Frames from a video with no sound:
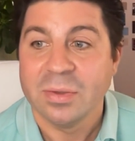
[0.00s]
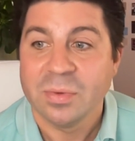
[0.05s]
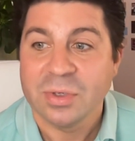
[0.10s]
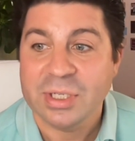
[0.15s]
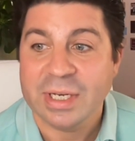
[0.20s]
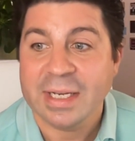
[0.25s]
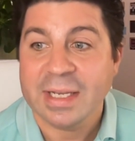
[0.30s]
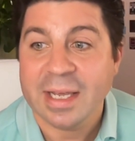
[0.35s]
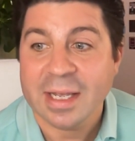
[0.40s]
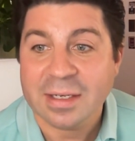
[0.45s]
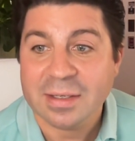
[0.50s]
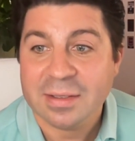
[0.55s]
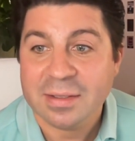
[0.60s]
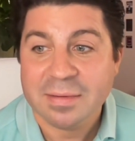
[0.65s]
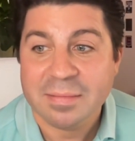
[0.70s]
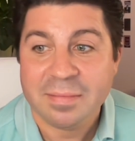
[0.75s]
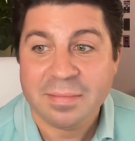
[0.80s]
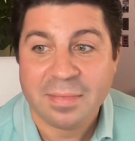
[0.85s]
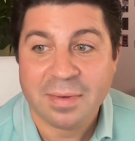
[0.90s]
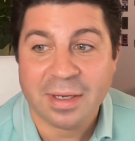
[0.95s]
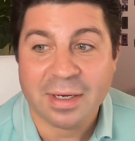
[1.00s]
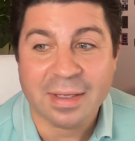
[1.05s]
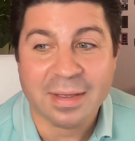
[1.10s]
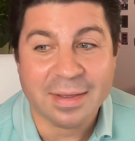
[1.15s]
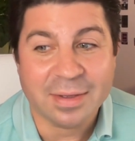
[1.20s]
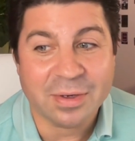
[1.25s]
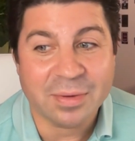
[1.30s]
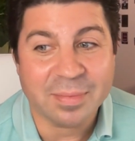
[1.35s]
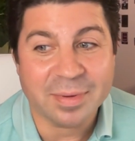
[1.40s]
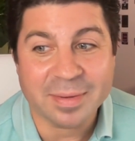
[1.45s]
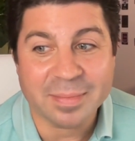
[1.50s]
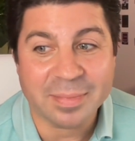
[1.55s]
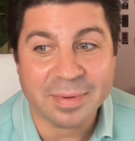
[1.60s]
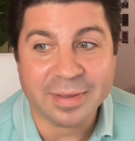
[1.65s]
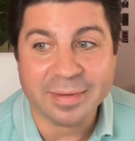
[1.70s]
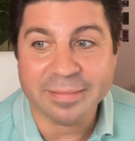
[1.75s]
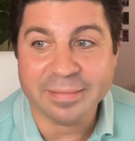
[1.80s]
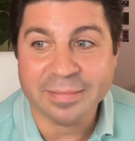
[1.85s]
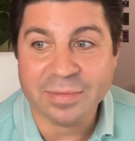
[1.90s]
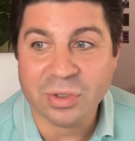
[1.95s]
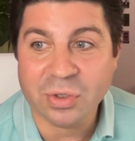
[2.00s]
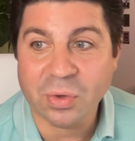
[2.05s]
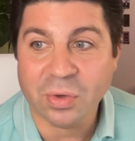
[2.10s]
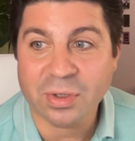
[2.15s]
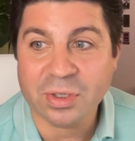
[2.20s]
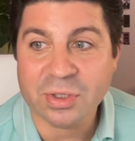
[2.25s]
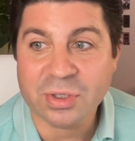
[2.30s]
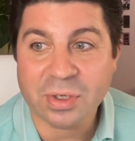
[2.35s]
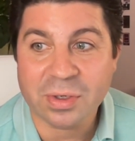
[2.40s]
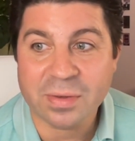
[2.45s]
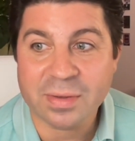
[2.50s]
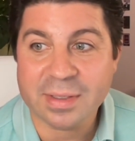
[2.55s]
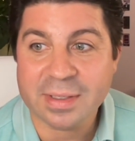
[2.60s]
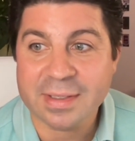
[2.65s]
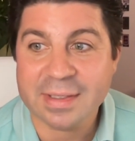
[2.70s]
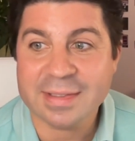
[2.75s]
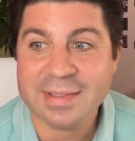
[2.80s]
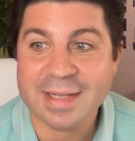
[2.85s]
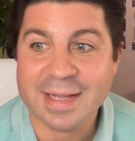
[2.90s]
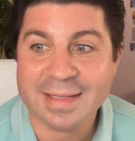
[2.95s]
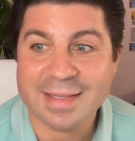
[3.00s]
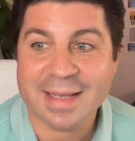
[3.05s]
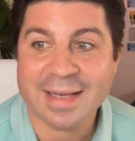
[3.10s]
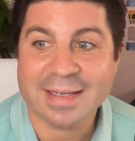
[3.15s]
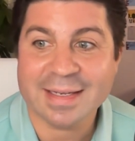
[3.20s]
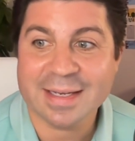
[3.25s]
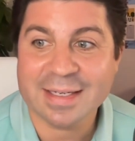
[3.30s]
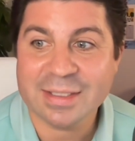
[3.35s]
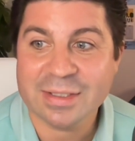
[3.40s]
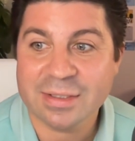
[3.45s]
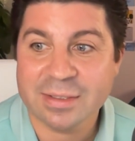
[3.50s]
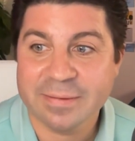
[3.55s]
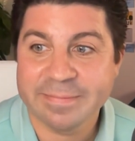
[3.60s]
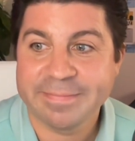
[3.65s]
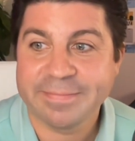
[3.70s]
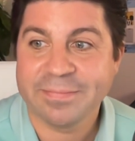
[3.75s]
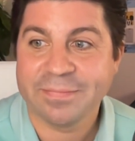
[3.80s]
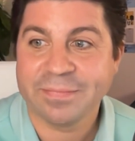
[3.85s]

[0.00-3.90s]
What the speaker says: which I get on a little bit, but New York is showing it's not that case.